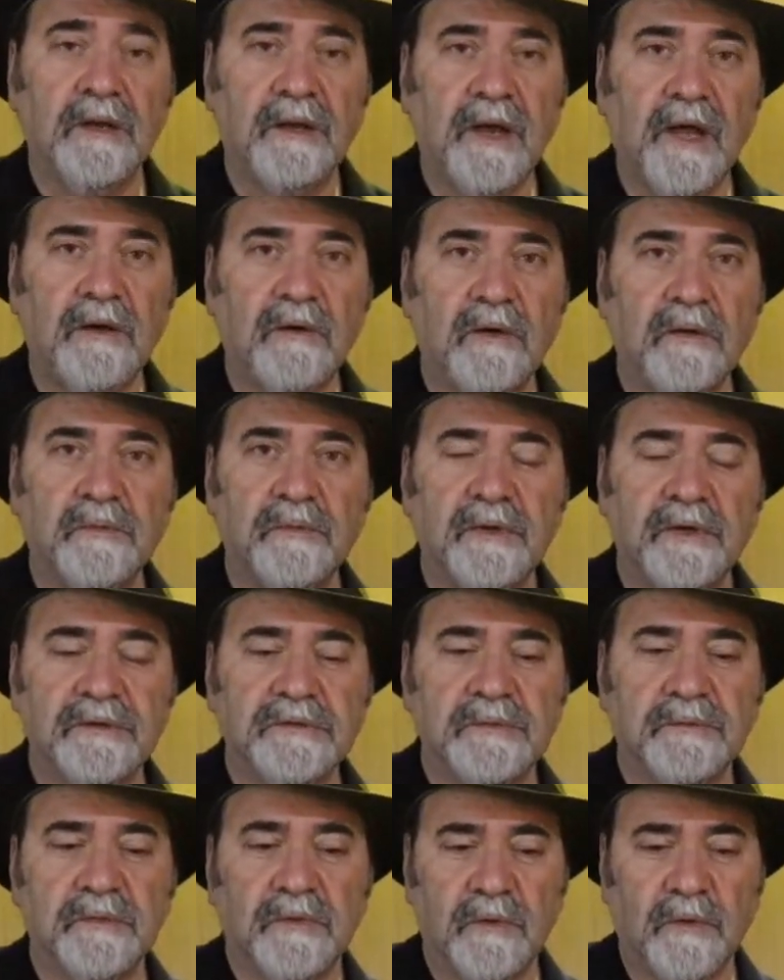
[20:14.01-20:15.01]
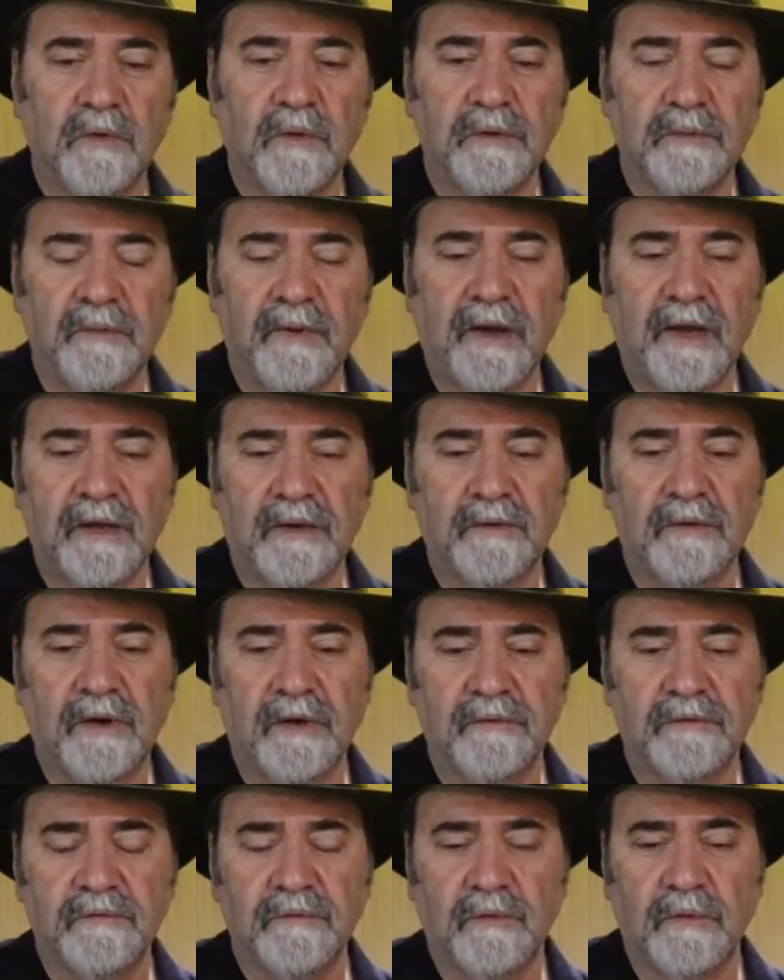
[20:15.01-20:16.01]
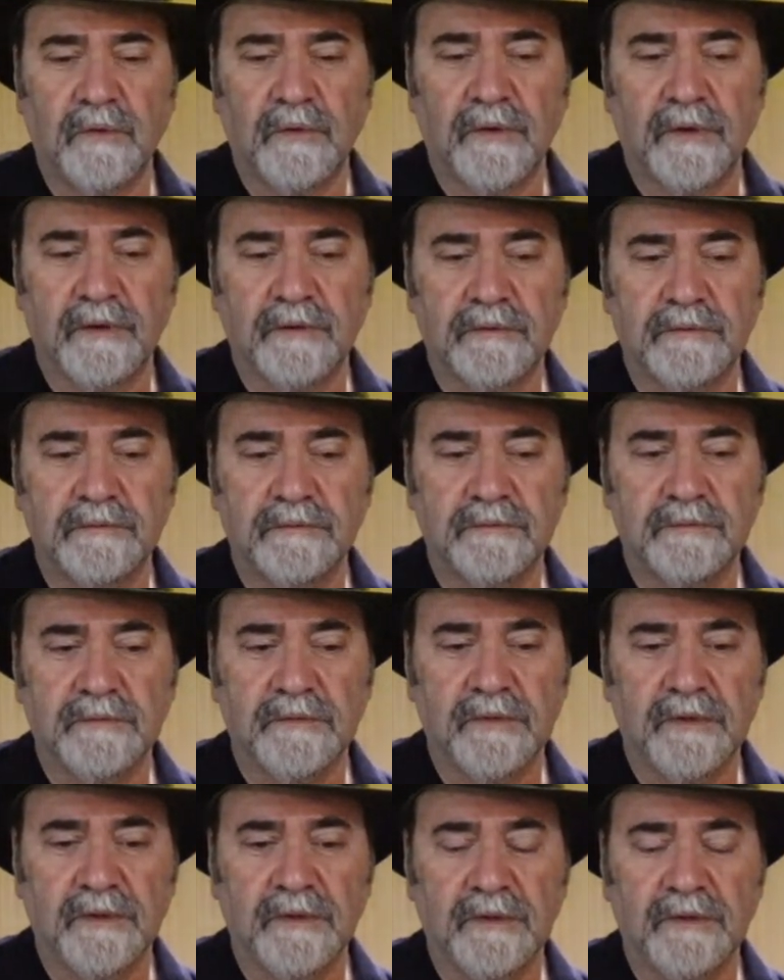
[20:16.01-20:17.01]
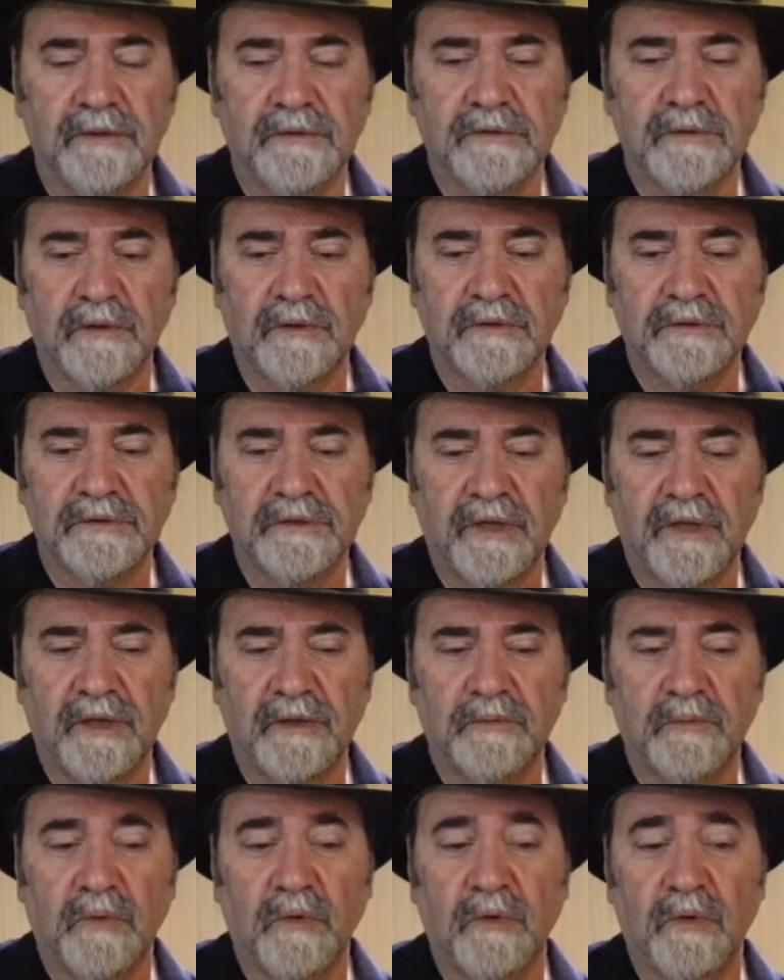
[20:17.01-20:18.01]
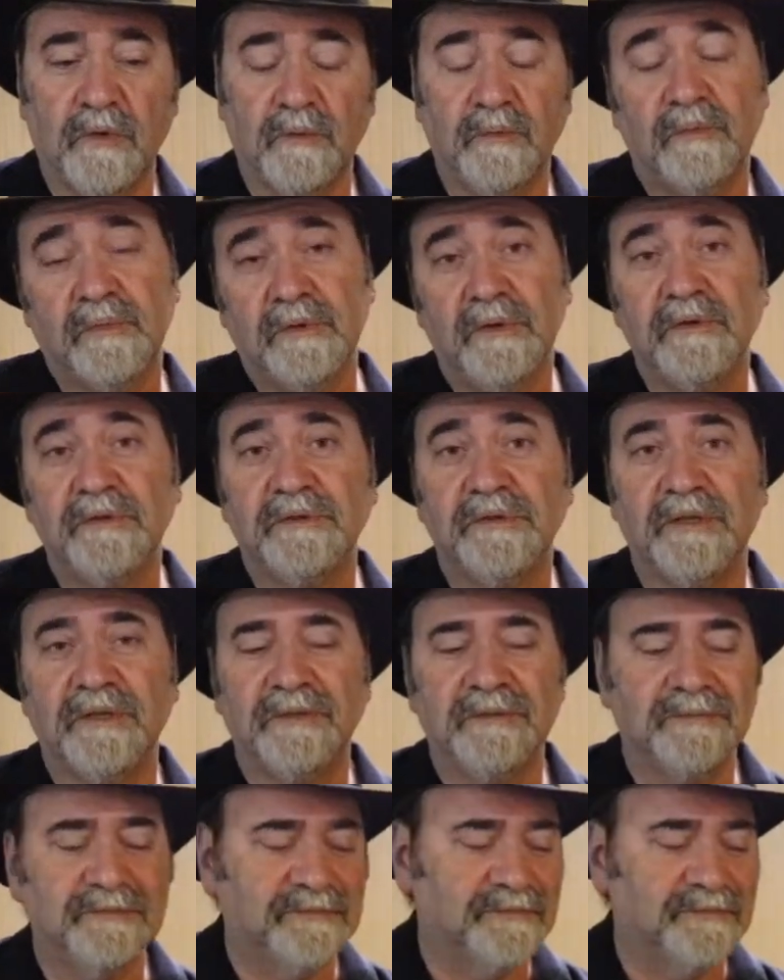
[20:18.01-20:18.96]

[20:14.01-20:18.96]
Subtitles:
Now I'll play some chord background for it, so it'll sound more bluesy.